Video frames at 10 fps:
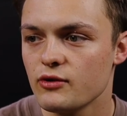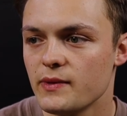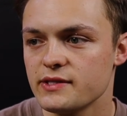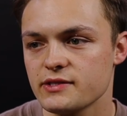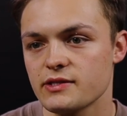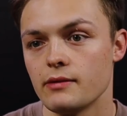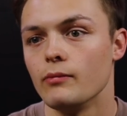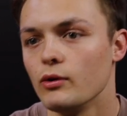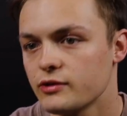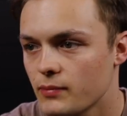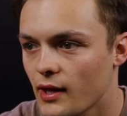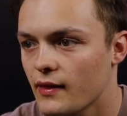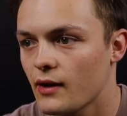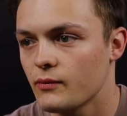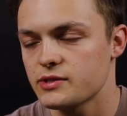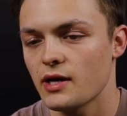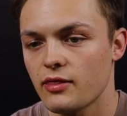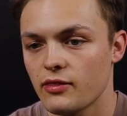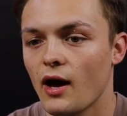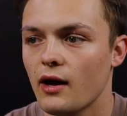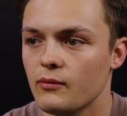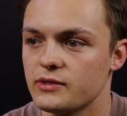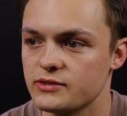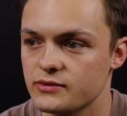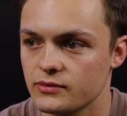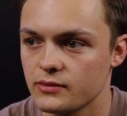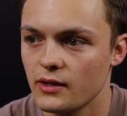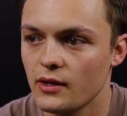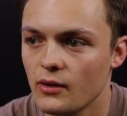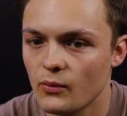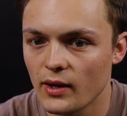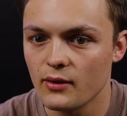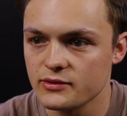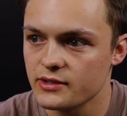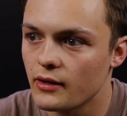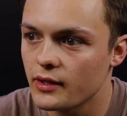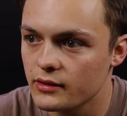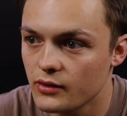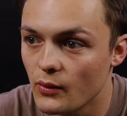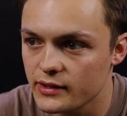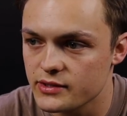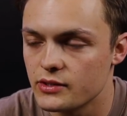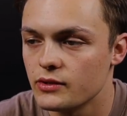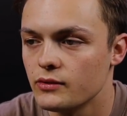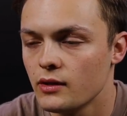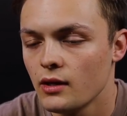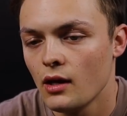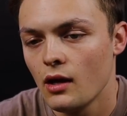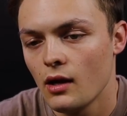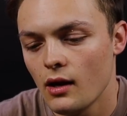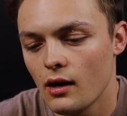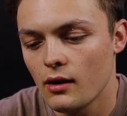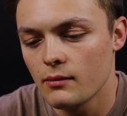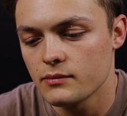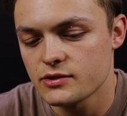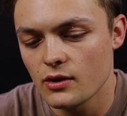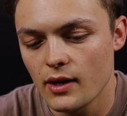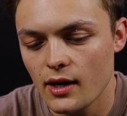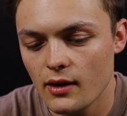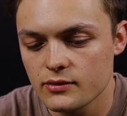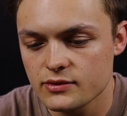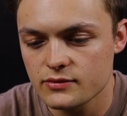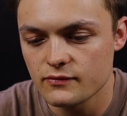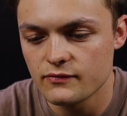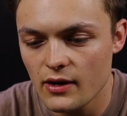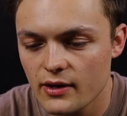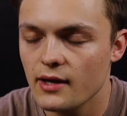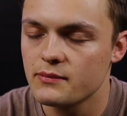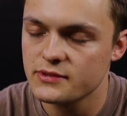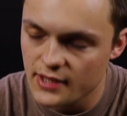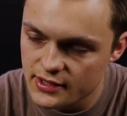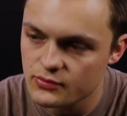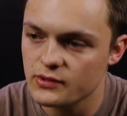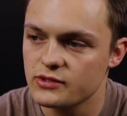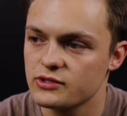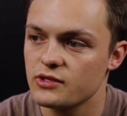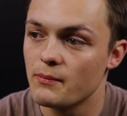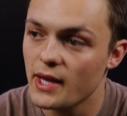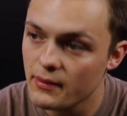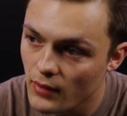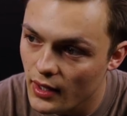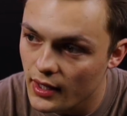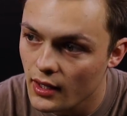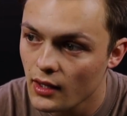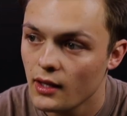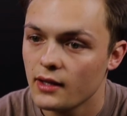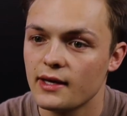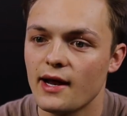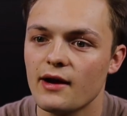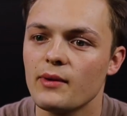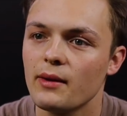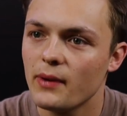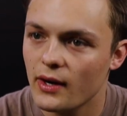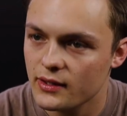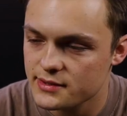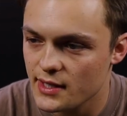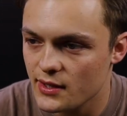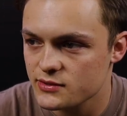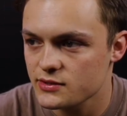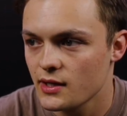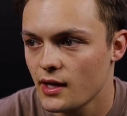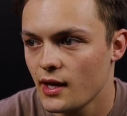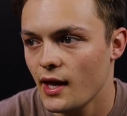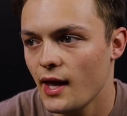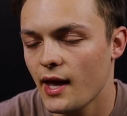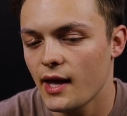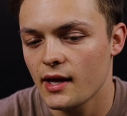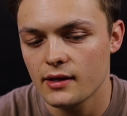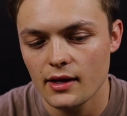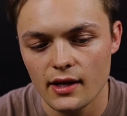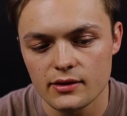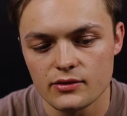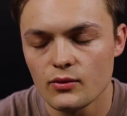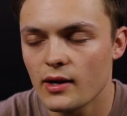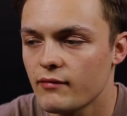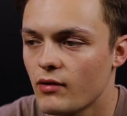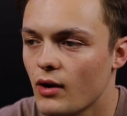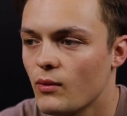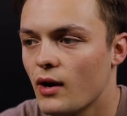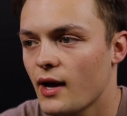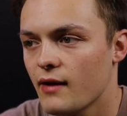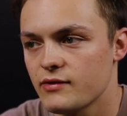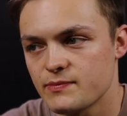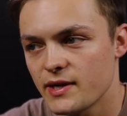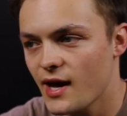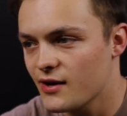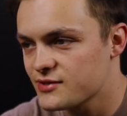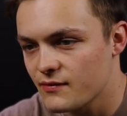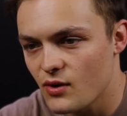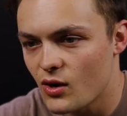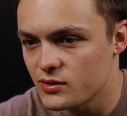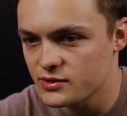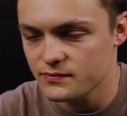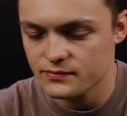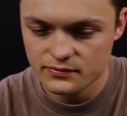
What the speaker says: a business and multiply that, which I thought was what I was going to do. So I was very obsessed with just to make money, get out of my parents' house and do whatever I want, have this big house, have cars.